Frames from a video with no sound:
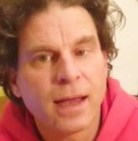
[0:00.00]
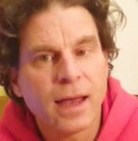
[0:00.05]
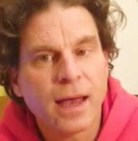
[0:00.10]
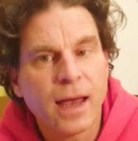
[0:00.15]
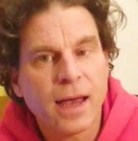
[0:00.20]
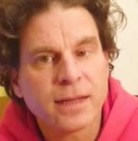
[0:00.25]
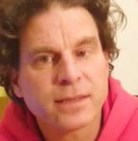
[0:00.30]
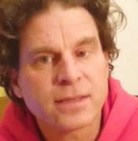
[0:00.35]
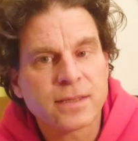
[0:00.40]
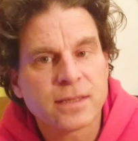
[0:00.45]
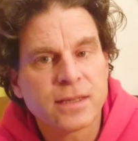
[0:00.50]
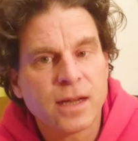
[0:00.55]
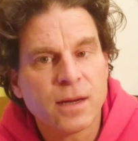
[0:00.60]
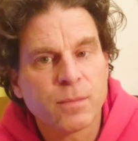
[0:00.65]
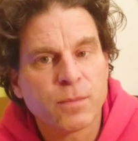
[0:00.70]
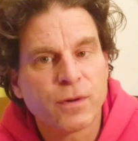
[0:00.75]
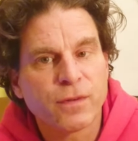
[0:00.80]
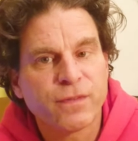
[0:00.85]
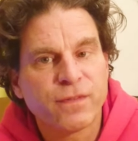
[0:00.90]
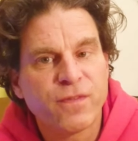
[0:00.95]
At
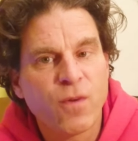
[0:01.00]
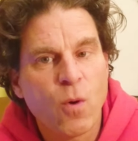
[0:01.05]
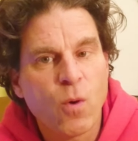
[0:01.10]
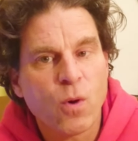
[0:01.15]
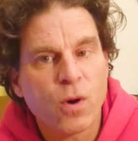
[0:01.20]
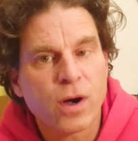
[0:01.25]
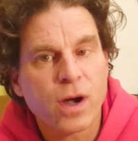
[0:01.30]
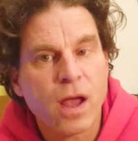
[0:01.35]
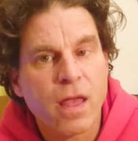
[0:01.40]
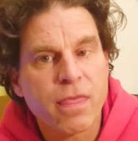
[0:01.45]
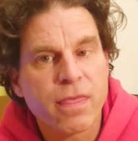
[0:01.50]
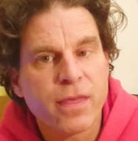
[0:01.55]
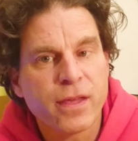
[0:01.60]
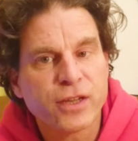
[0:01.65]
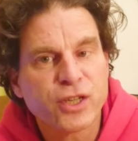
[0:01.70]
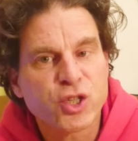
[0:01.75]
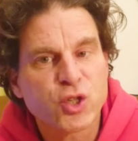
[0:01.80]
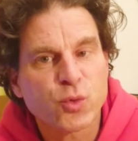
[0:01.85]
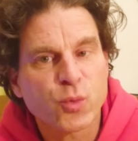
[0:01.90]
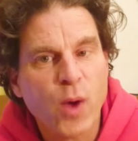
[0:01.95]
number 4,
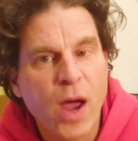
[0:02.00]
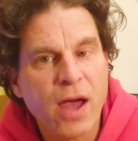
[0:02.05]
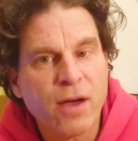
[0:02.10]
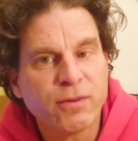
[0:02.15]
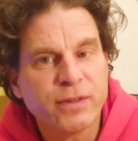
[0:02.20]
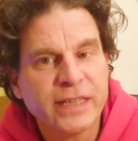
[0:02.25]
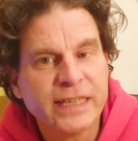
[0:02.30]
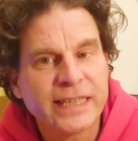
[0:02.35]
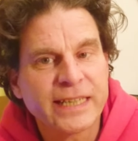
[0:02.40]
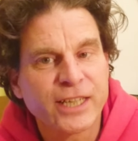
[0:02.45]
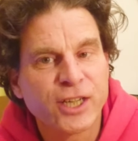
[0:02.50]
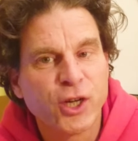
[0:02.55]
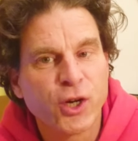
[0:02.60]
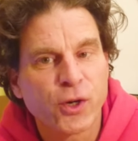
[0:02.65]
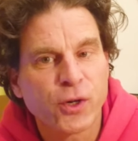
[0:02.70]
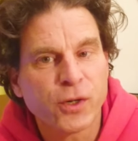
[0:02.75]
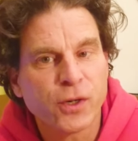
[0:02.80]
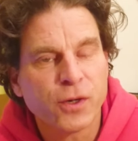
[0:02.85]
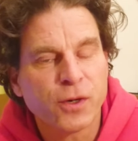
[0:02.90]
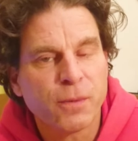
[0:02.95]
The Drowning
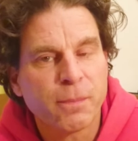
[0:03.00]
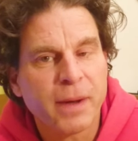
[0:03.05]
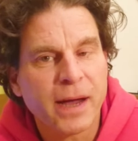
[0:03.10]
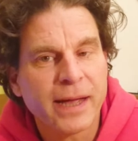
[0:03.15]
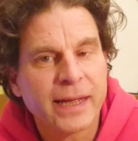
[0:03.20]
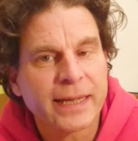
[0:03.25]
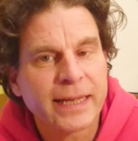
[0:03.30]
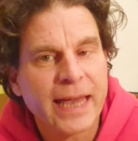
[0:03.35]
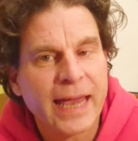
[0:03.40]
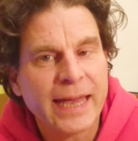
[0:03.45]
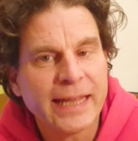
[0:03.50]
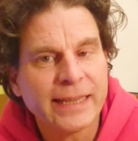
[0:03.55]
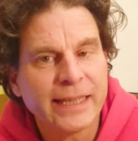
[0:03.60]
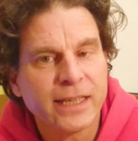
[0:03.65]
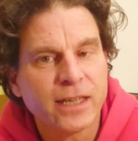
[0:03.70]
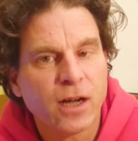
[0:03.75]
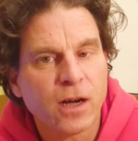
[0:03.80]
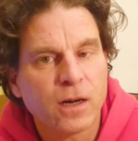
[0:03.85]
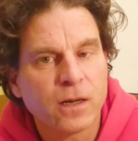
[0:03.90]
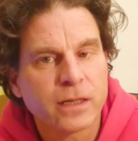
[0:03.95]
Girl by
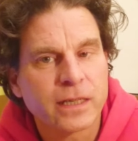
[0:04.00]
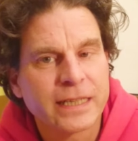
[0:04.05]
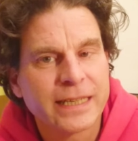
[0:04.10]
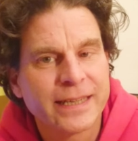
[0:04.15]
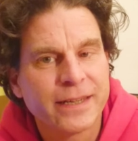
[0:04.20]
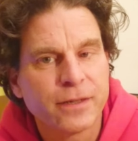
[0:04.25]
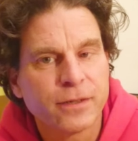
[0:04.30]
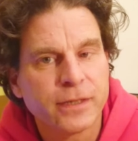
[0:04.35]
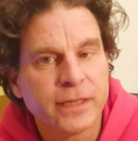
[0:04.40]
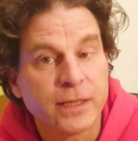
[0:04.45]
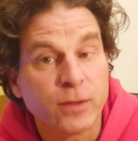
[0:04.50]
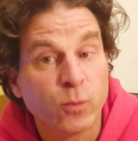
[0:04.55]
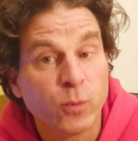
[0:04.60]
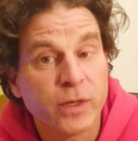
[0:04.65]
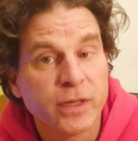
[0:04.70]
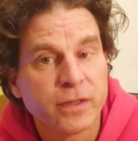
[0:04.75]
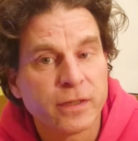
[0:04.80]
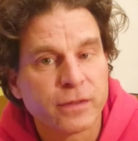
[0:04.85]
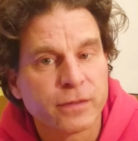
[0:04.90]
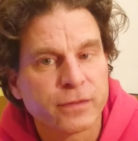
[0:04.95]
Caitlin R. Kiernan,
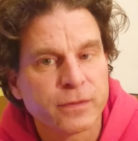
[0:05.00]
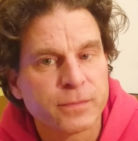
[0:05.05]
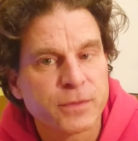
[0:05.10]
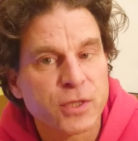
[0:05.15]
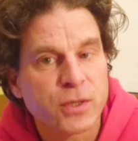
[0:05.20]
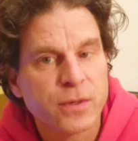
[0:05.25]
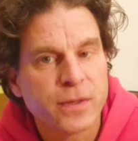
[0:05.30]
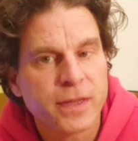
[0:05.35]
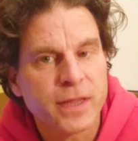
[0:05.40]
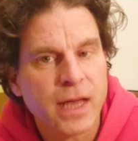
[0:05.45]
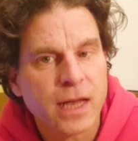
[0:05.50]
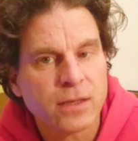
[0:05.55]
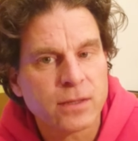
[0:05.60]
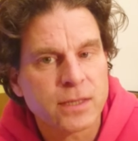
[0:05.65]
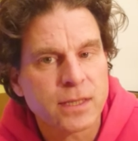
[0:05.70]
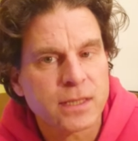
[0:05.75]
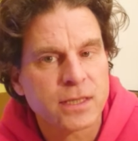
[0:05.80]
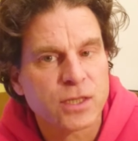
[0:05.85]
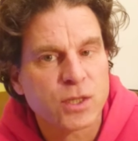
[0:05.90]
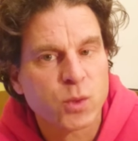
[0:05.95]
winner from
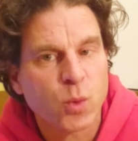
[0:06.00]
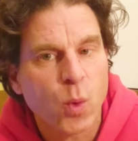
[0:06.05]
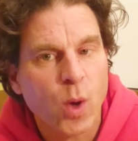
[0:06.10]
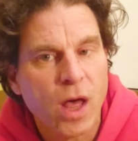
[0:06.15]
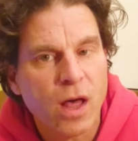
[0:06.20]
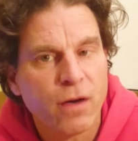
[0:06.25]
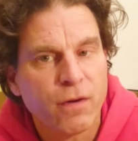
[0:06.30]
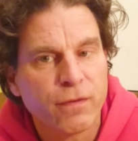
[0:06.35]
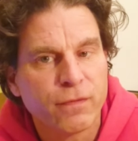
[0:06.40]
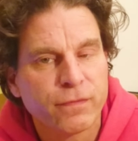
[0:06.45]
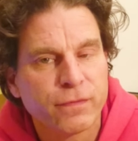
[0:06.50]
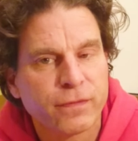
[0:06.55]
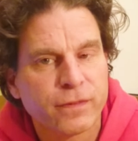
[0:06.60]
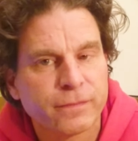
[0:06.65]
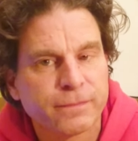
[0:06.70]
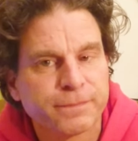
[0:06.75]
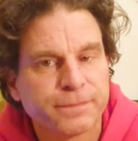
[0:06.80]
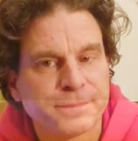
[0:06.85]
2012.